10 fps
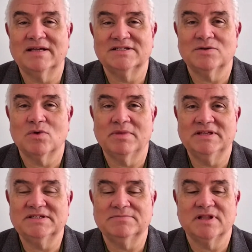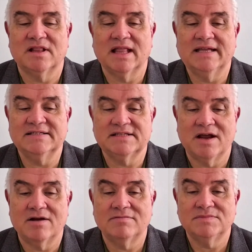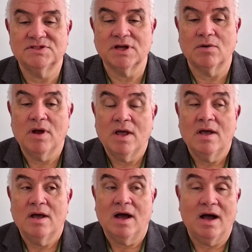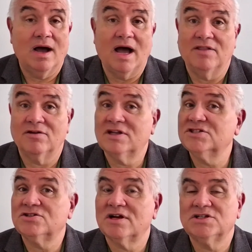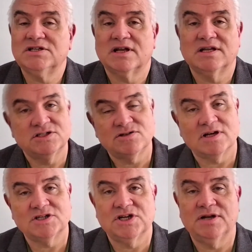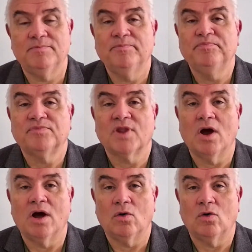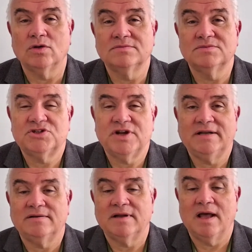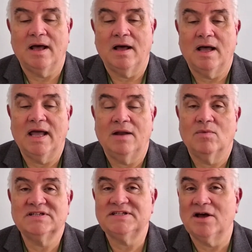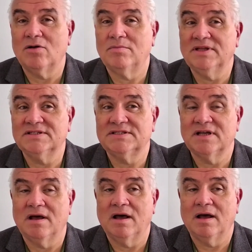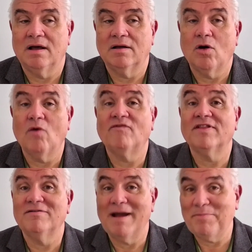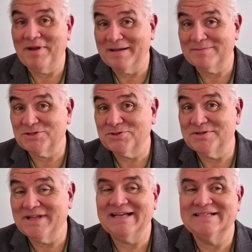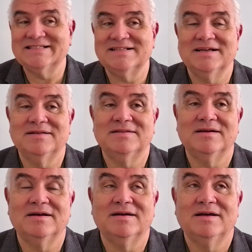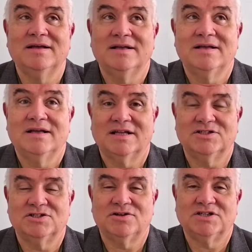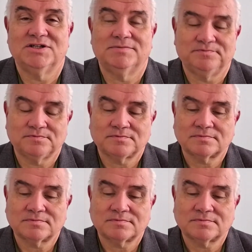because there will be some delays there. So other construction on Oldham Street and West Elm is hopefully wrapping up soon. That is the construction